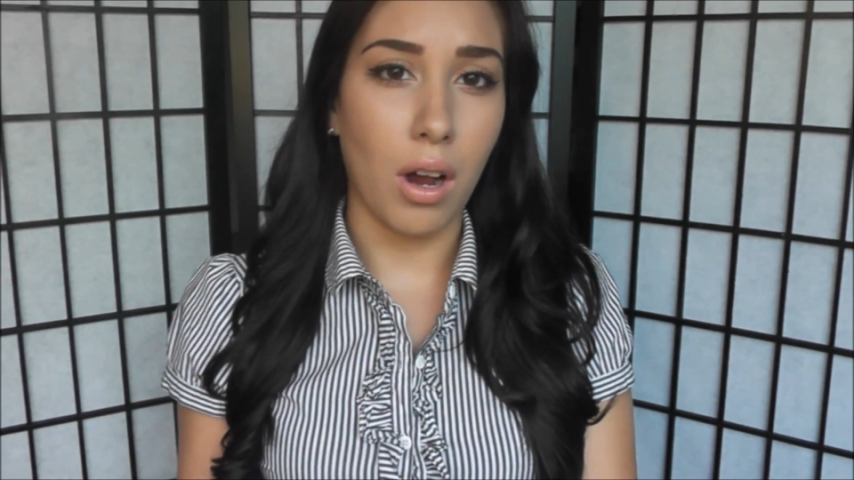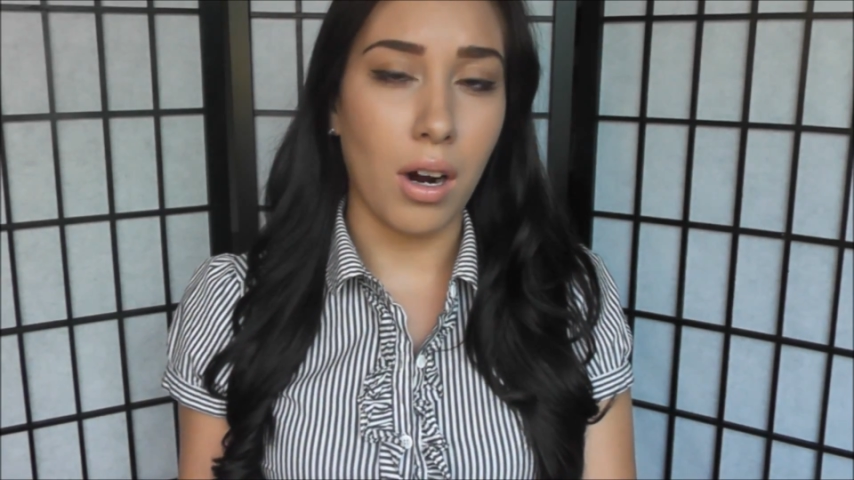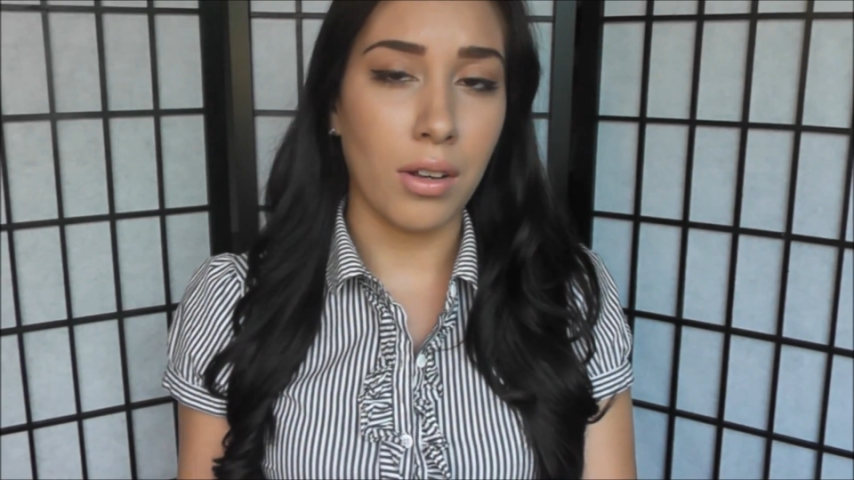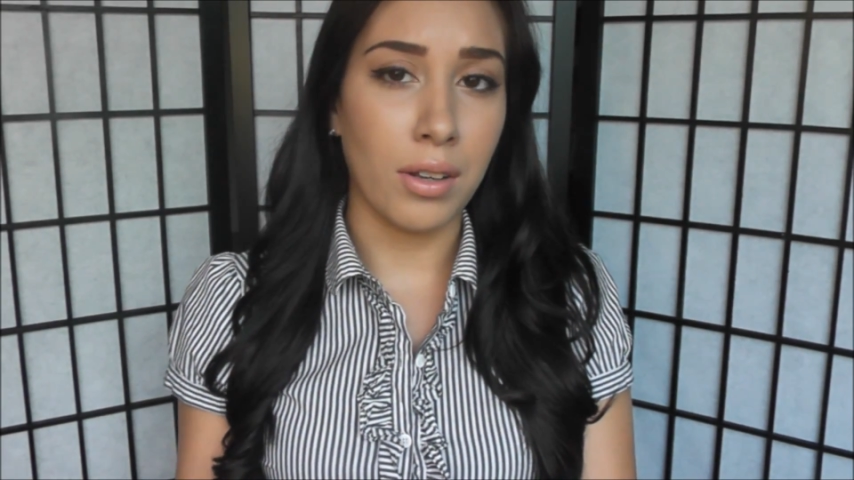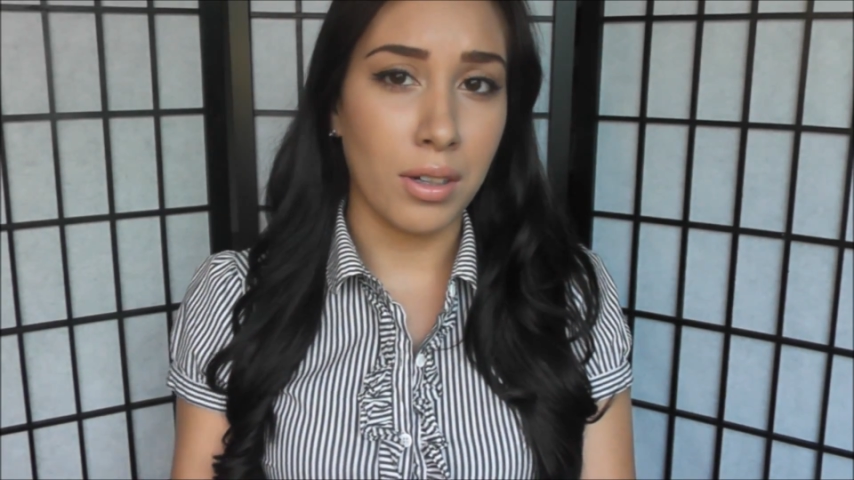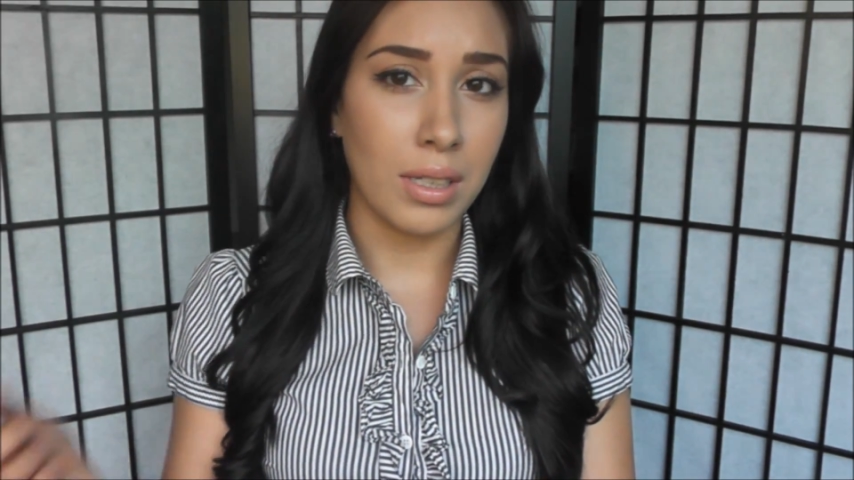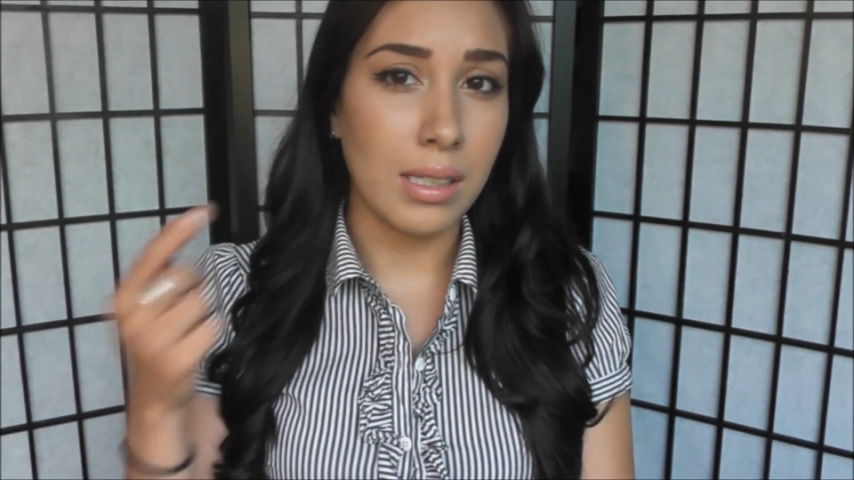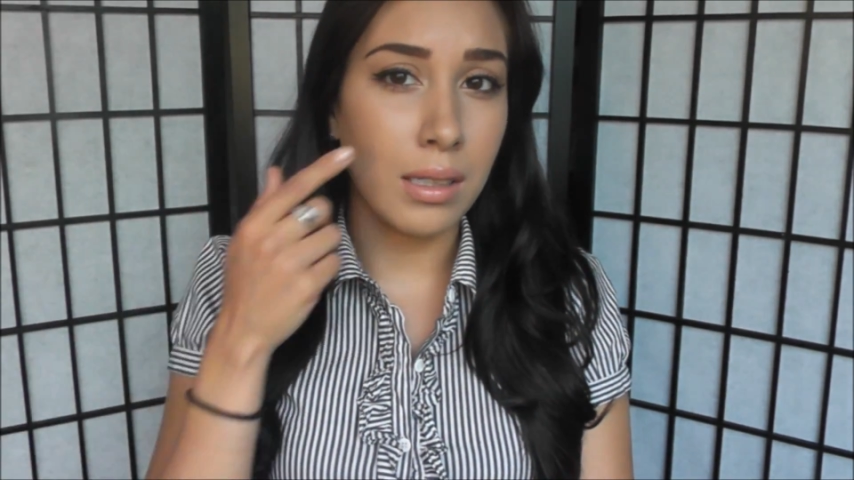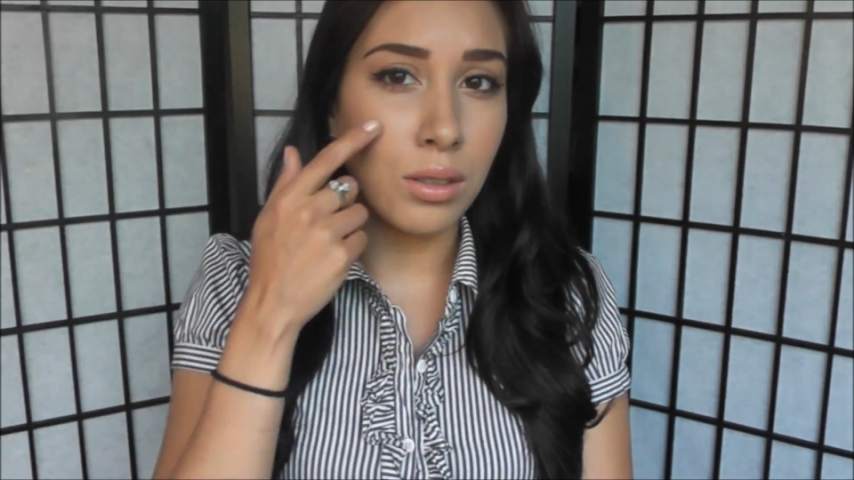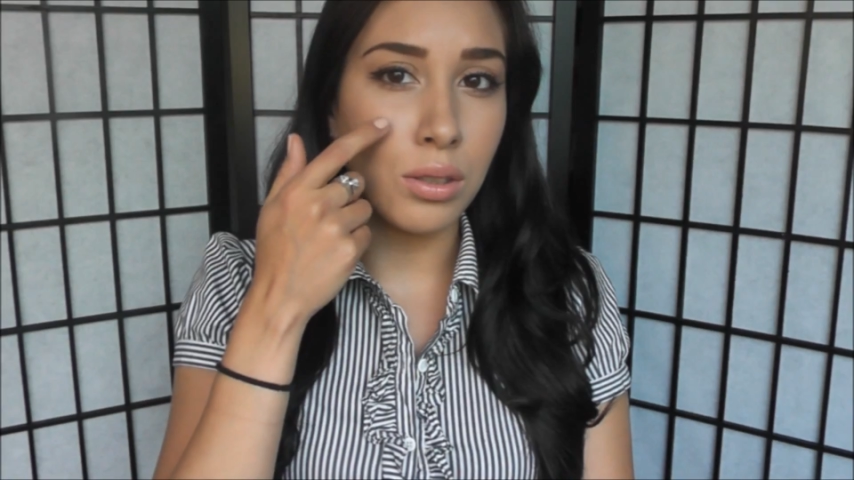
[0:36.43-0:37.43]
are. They're
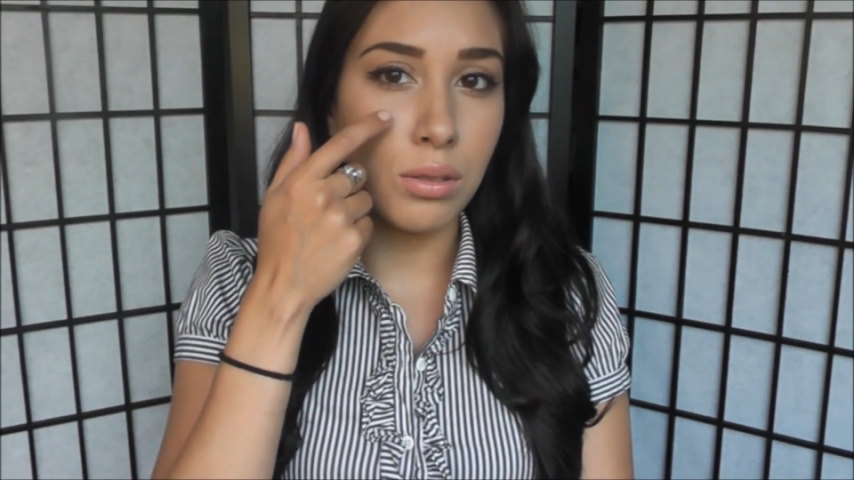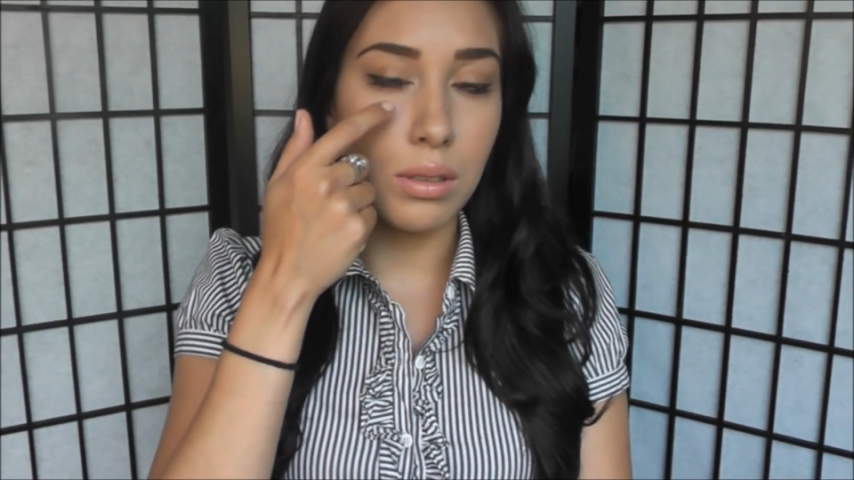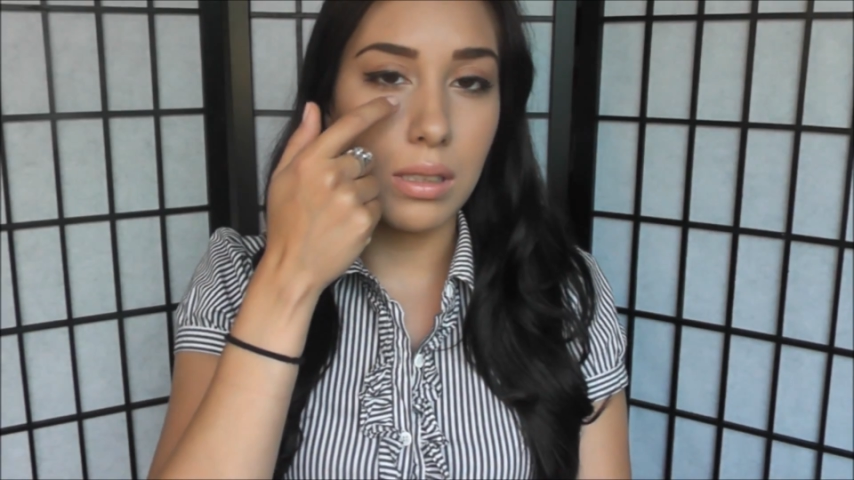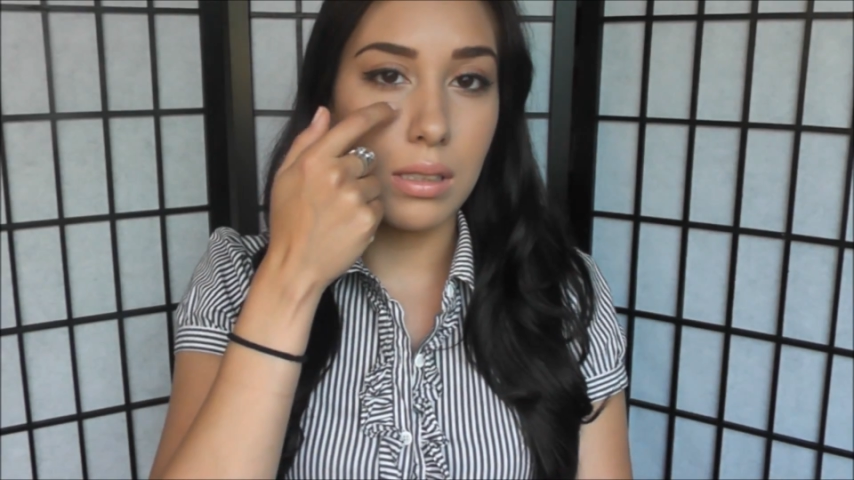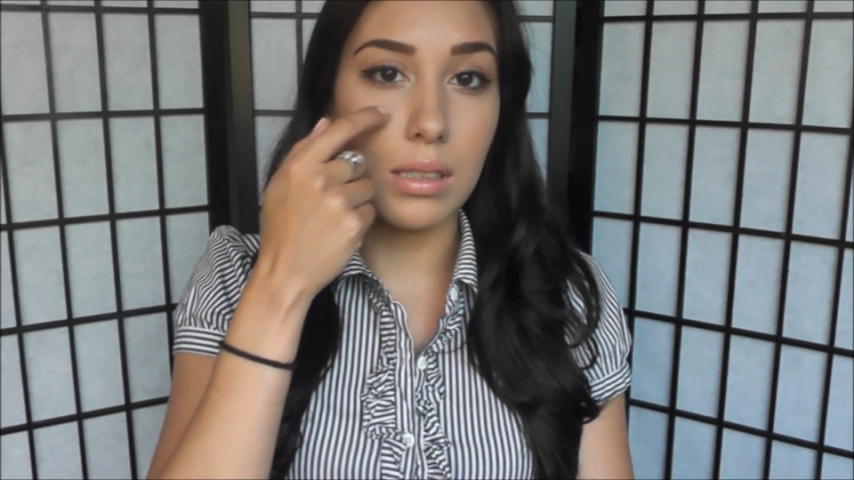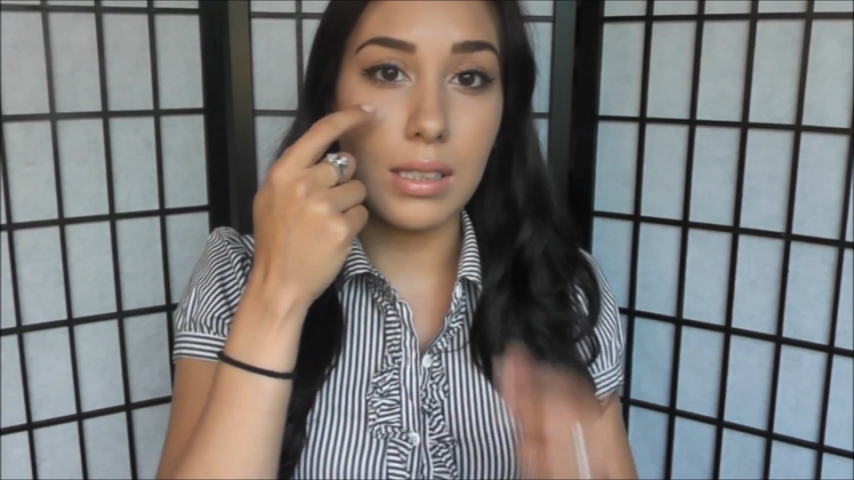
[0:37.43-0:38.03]
these little